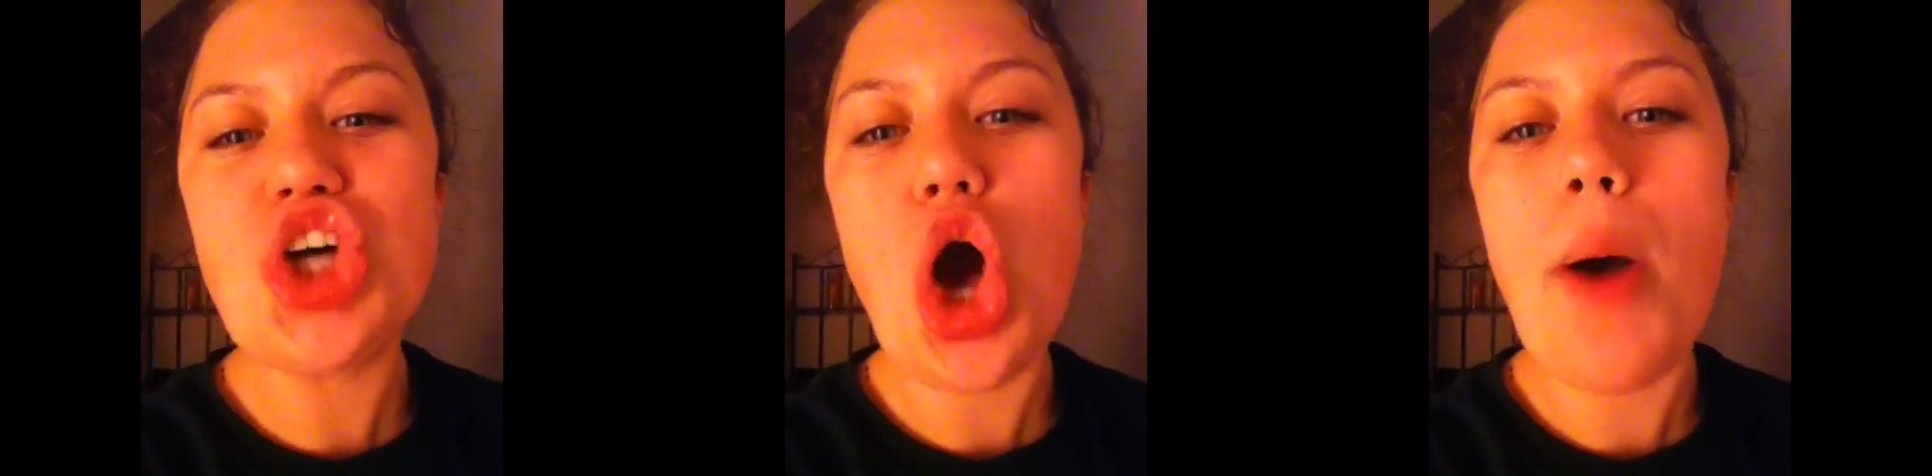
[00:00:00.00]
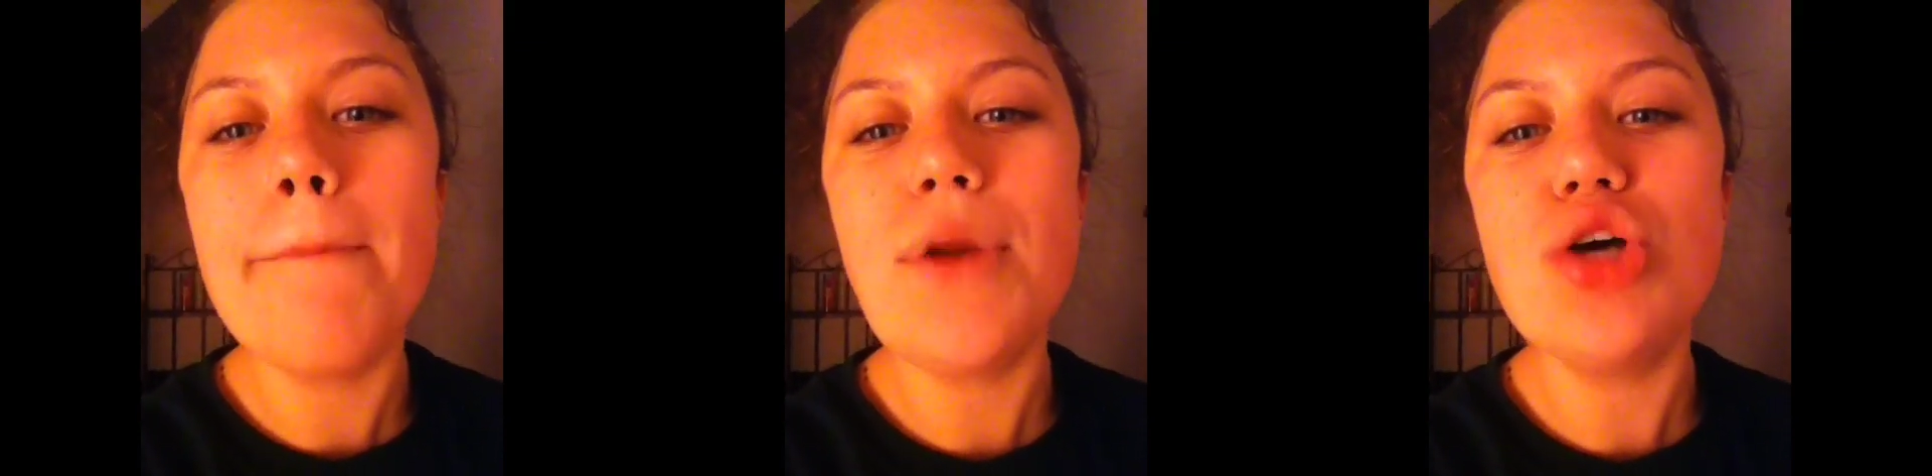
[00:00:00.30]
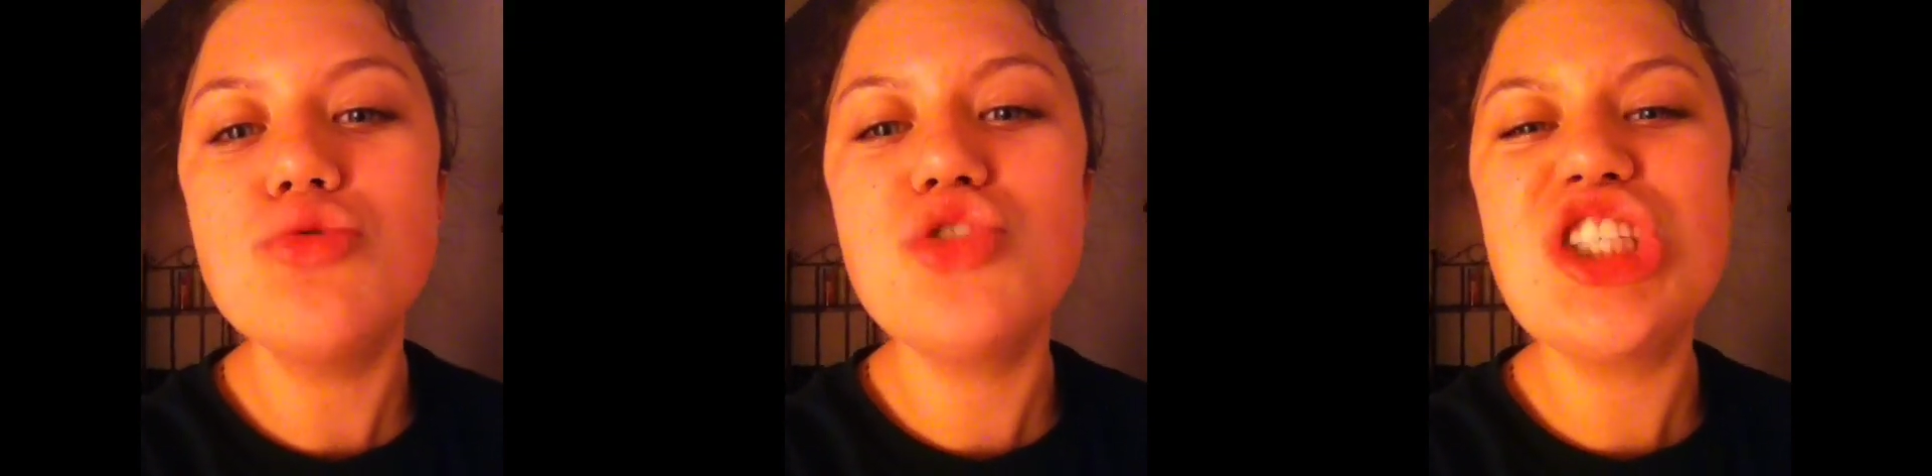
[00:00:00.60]

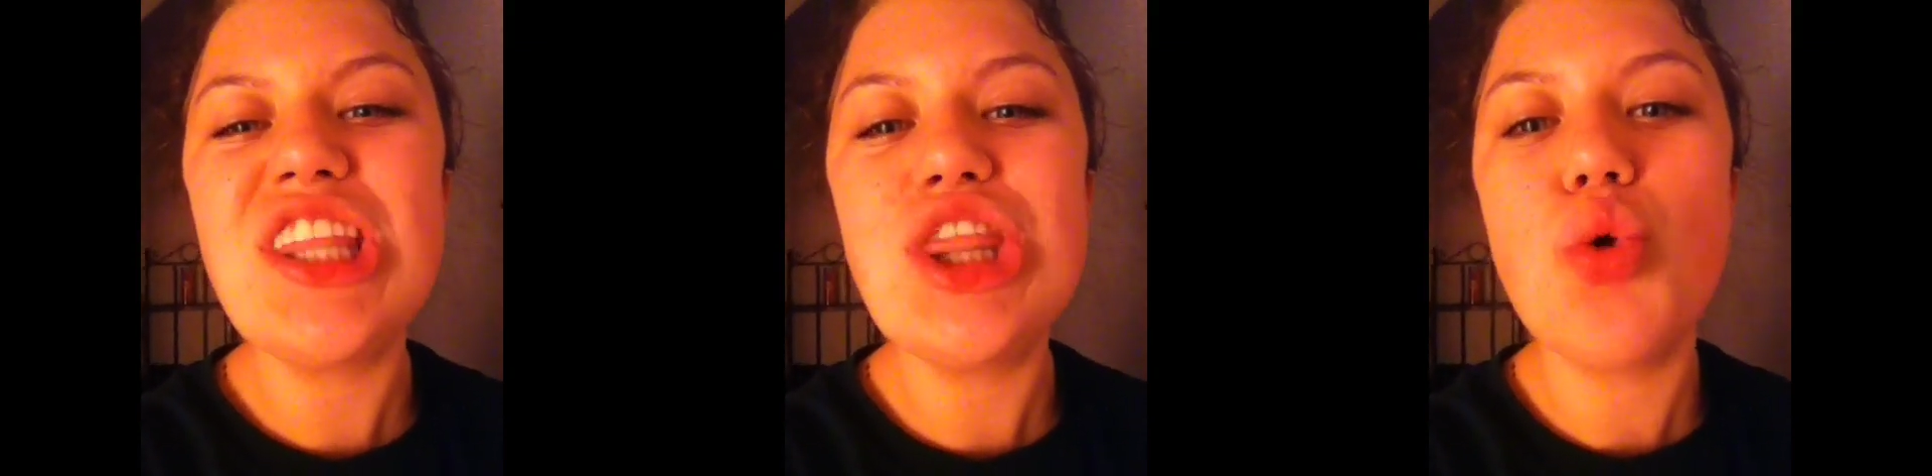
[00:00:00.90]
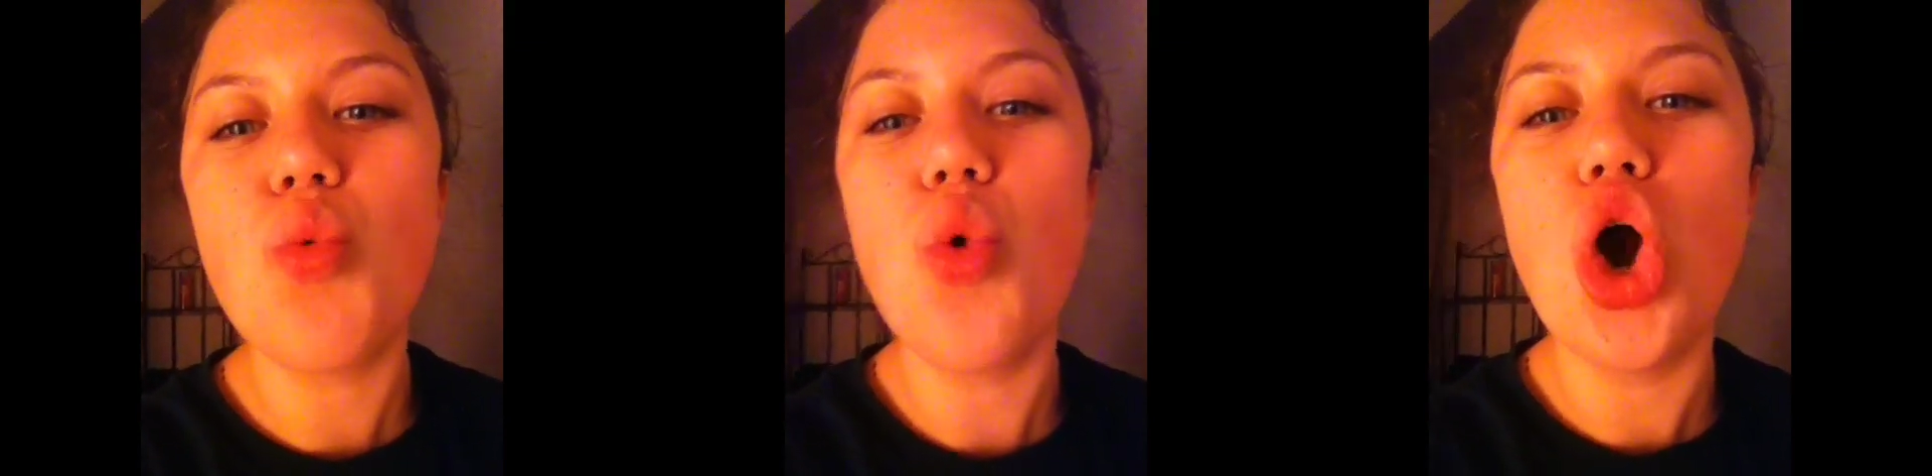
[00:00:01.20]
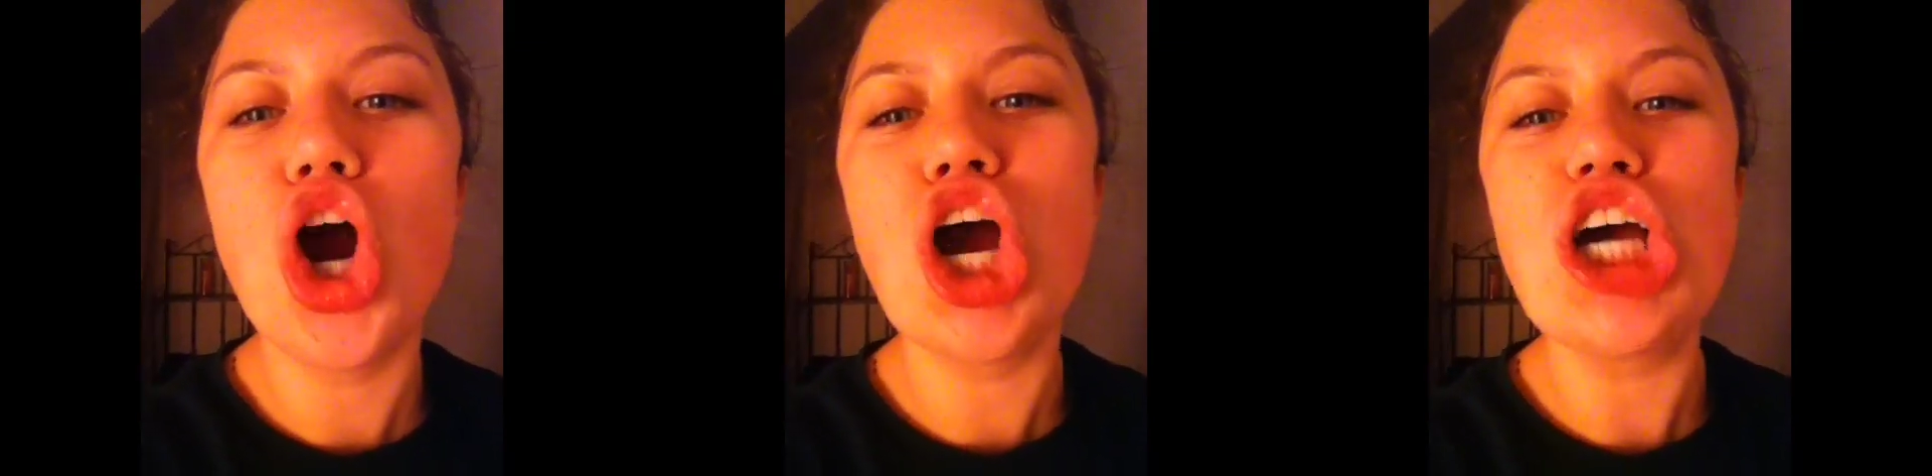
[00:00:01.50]
combos in the
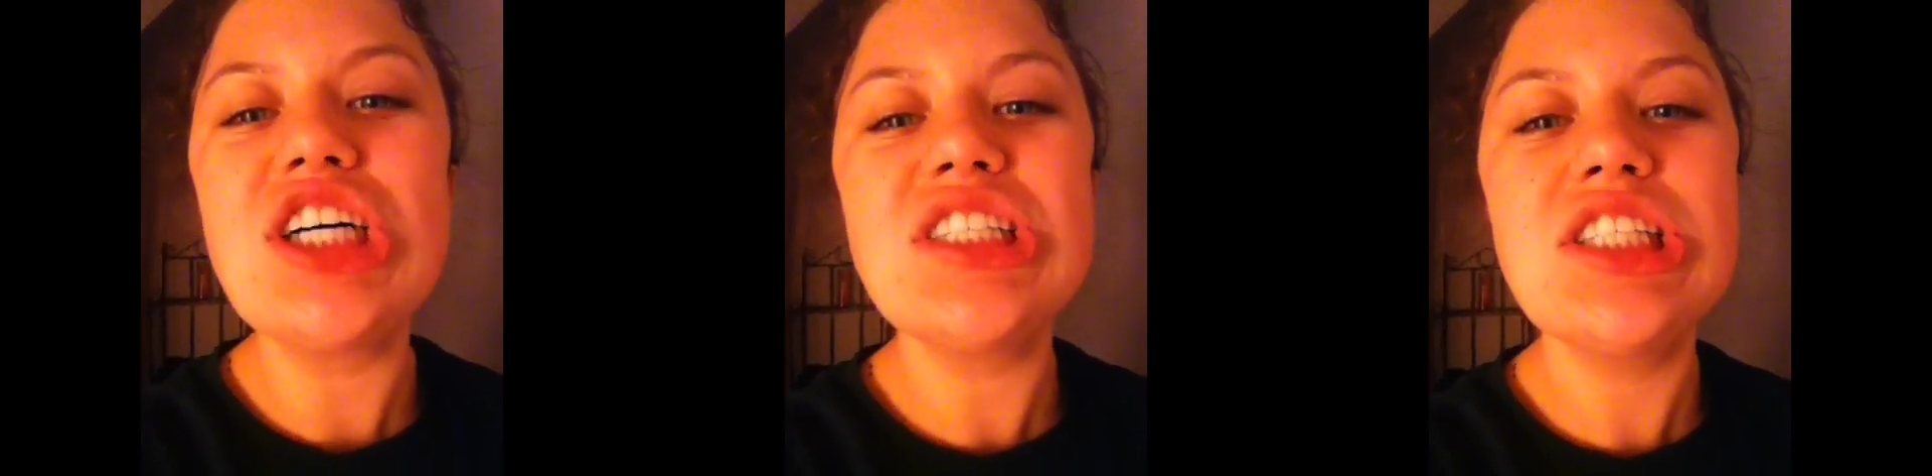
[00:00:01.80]
world.